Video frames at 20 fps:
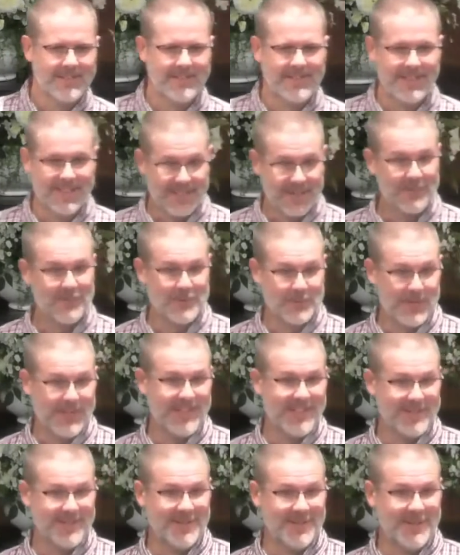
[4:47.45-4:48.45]
think that was my
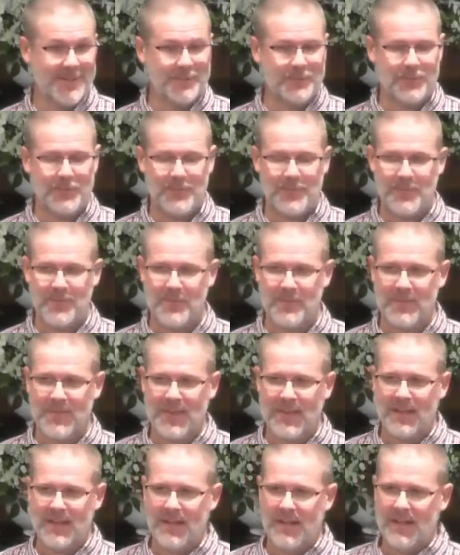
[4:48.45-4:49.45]
answer to you.
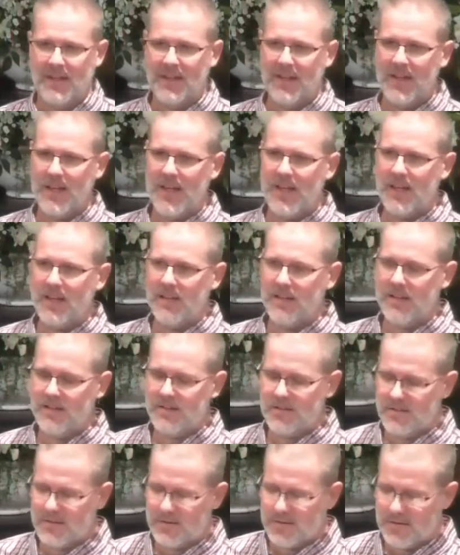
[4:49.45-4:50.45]

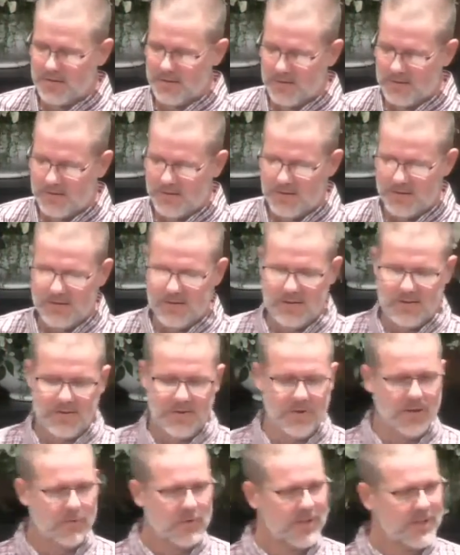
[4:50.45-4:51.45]
And
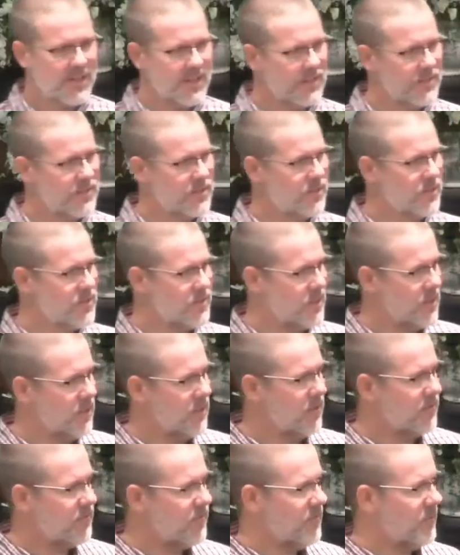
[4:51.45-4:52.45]
do you ever catch
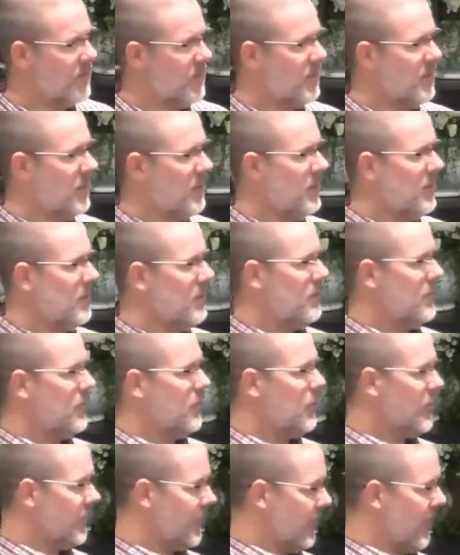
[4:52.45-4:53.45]
yourself
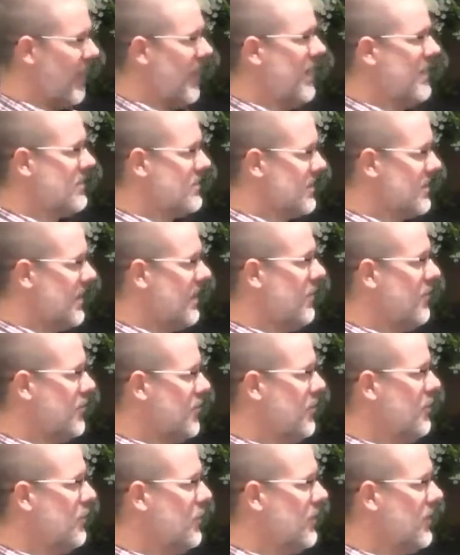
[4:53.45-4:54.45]
when you're asked, how are
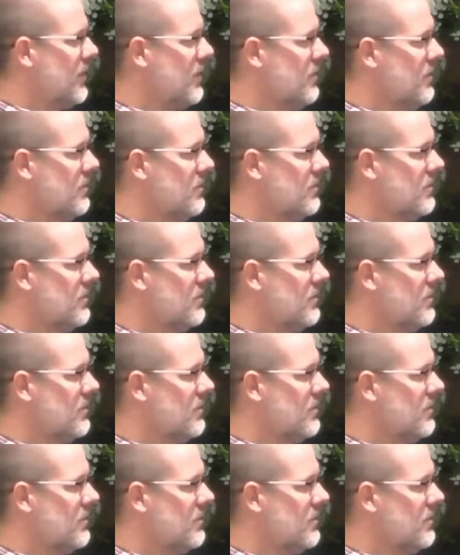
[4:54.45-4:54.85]
you doing?